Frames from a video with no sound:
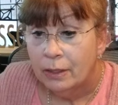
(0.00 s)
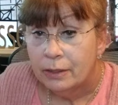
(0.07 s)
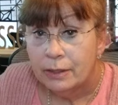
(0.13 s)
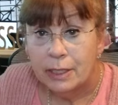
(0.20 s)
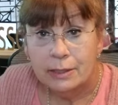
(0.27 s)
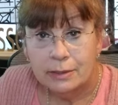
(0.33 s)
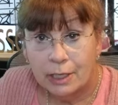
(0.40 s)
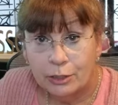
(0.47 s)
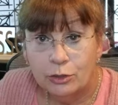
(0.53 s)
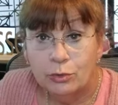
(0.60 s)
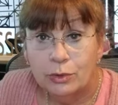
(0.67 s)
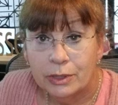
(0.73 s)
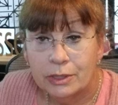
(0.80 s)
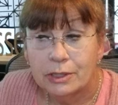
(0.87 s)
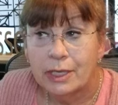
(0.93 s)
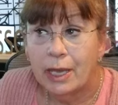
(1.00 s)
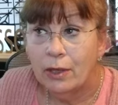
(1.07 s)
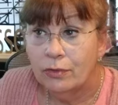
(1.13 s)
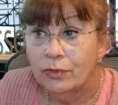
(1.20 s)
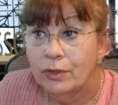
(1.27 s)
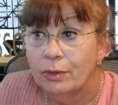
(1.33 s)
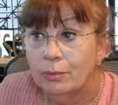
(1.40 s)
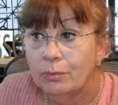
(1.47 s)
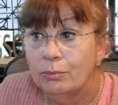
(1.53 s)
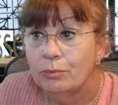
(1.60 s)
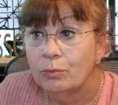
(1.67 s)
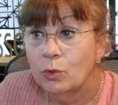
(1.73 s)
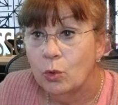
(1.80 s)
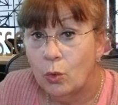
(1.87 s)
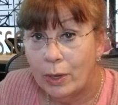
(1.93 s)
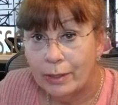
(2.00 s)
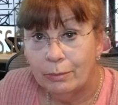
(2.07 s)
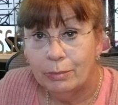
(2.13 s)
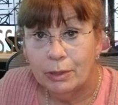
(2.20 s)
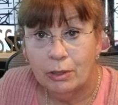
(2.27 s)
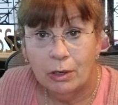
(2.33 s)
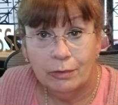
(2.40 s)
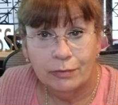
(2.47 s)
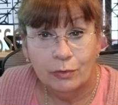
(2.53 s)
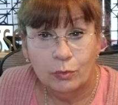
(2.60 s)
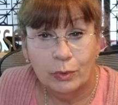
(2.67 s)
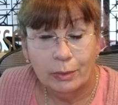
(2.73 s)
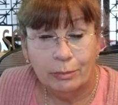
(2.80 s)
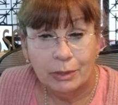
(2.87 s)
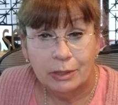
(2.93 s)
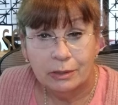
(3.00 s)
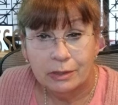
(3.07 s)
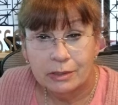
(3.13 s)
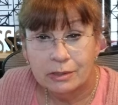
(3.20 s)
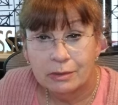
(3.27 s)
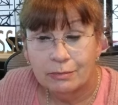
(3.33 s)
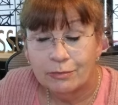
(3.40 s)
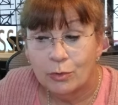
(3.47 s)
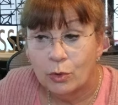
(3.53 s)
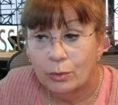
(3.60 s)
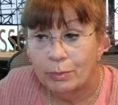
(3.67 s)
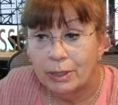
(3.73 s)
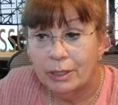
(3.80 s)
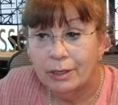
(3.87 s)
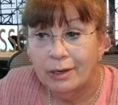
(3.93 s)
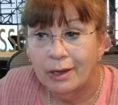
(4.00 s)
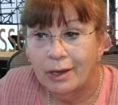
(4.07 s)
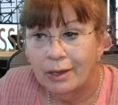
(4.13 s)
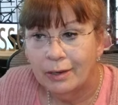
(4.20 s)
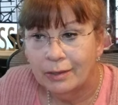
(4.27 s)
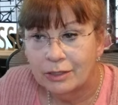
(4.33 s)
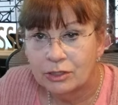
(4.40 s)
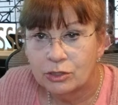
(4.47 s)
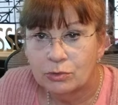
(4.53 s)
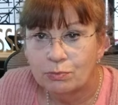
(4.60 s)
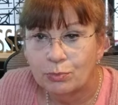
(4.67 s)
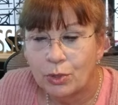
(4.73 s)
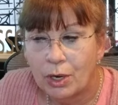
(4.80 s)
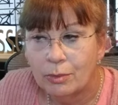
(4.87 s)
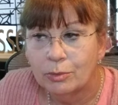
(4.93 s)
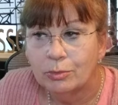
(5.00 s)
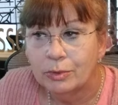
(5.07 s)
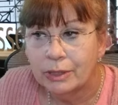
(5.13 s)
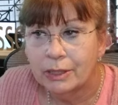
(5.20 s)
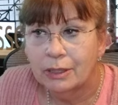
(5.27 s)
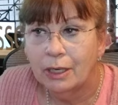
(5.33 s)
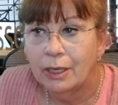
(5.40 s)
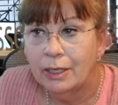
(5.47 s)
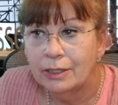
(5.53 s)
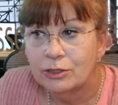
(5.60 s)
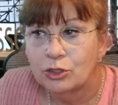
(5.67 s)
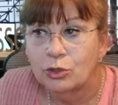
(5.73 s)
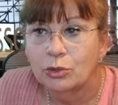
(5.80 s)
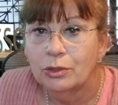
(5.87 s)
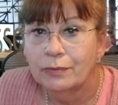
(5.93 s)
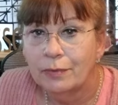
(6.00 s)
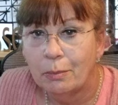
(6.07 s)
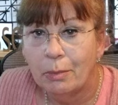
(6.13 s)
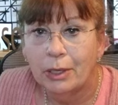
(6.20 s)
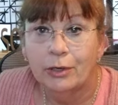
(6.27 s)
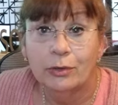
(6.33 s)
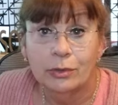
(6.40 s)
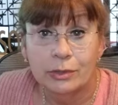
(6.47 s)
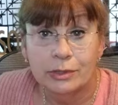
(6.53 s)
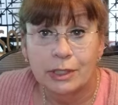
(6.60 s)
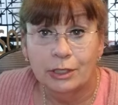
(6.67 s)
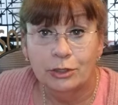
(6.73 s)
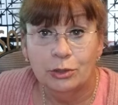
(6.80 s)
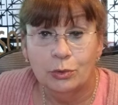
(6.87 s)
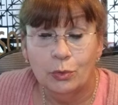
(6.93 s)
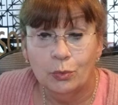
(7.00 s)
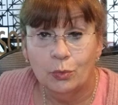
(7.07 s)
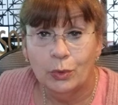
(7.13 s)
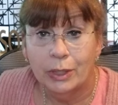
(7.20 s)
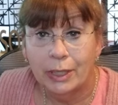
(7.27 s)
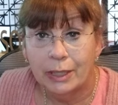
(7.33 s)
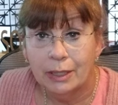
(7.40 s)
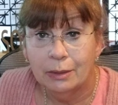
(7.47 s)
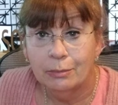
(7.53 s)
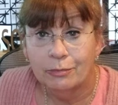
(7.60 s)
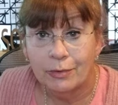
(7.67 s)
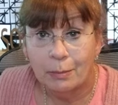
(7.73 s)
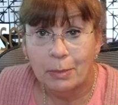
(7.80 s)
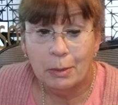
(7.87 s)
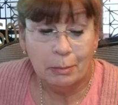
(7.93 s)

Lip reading: yes, I do discount them quite a bit off of what I'm going to list them for, but probably not as good of a bundle as I do when I get them from the